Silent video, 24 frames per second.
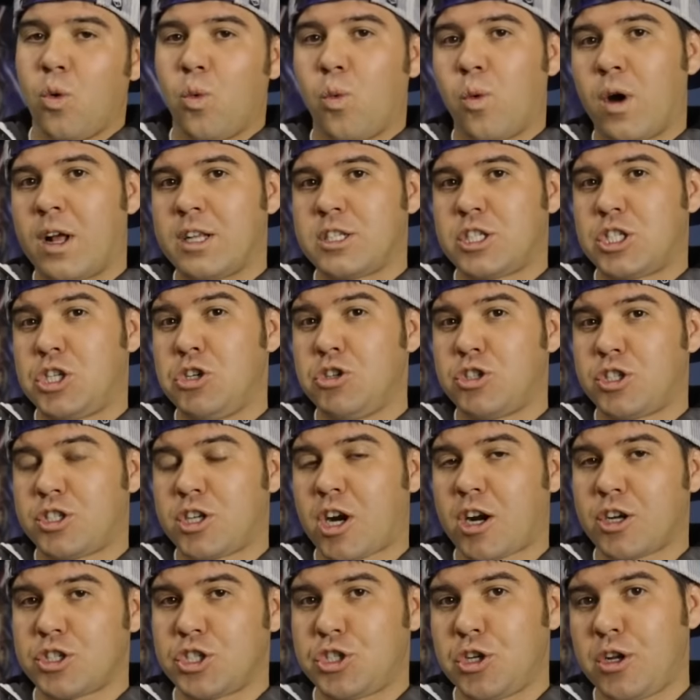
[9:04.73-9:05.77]
once you
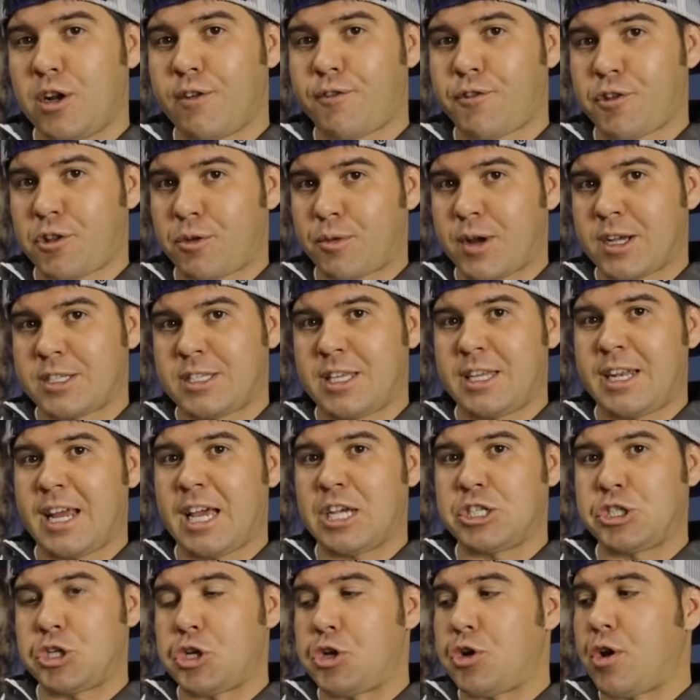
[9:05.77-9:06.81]
start shooting for the rest of the
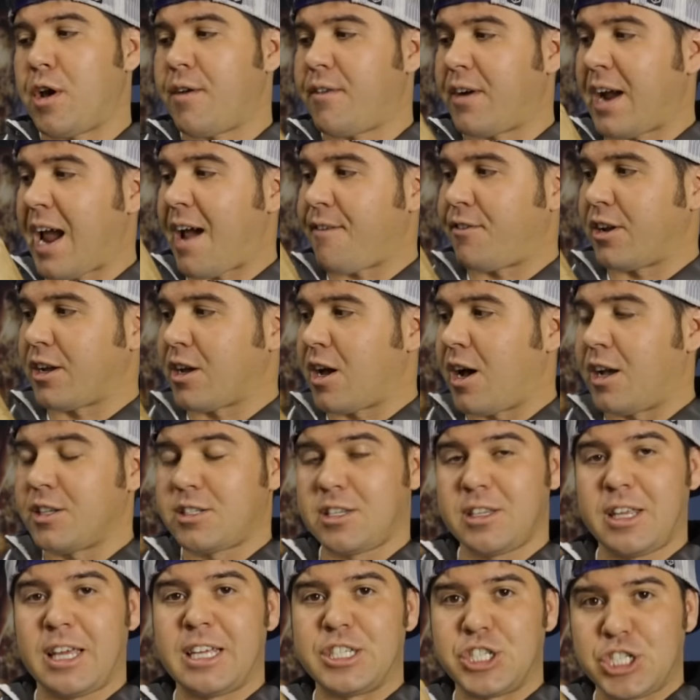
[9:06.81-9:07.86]
day so you never have to
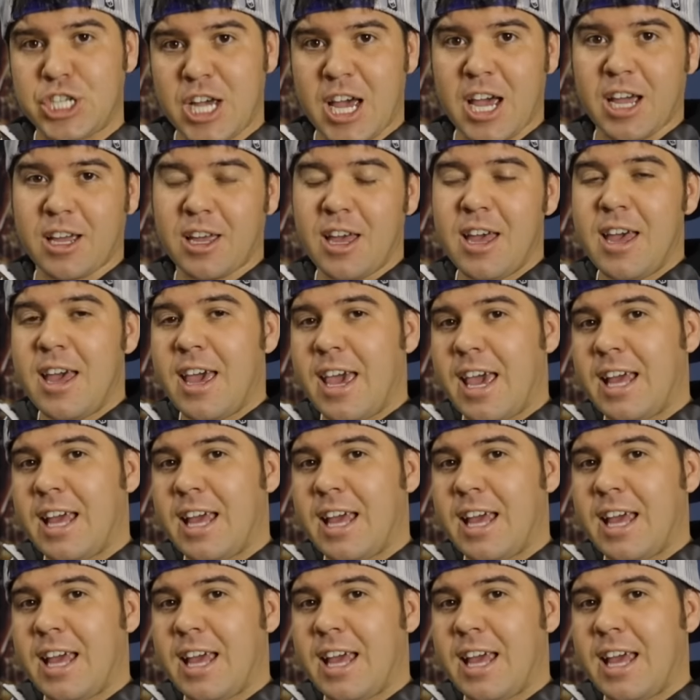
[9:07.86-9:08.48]
constantly check